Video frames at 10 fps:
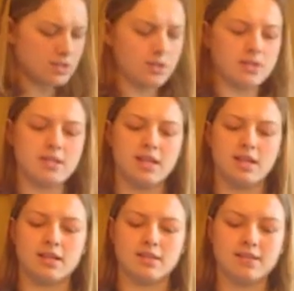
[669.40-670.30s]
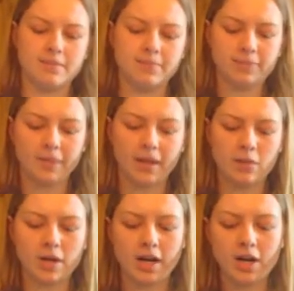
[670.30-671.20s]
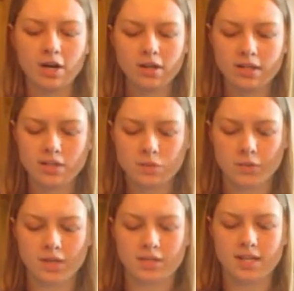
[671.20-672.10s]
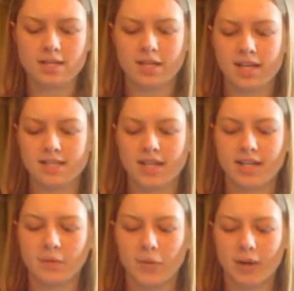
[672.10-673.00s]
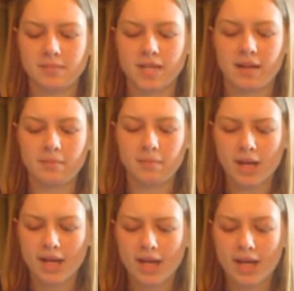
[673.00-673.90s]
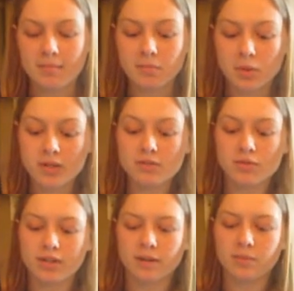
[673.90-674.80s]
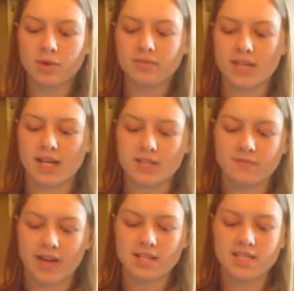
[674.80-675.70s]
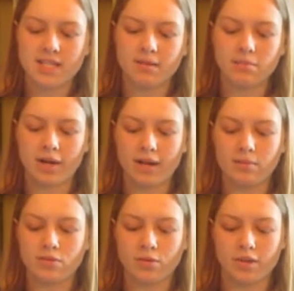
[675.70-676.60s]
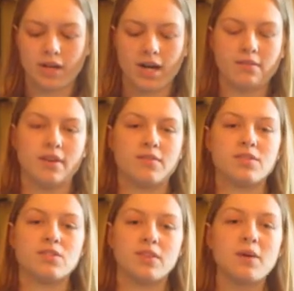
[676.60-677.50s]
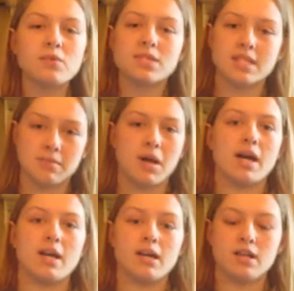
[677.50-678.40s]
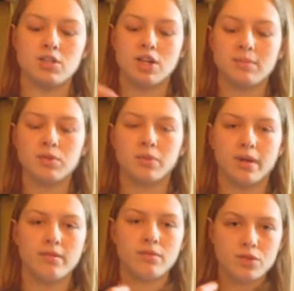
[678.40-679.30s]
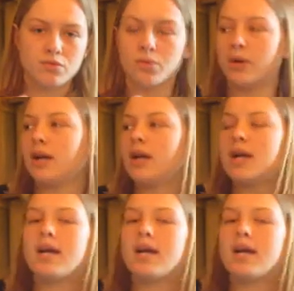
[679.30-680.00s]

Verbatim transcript: So it says, When I heard these words, I sat down and wept. I mourned for a number of days, fasting and praying before the God of heaven. So that was Nehemiah in chapter 1, verse 4.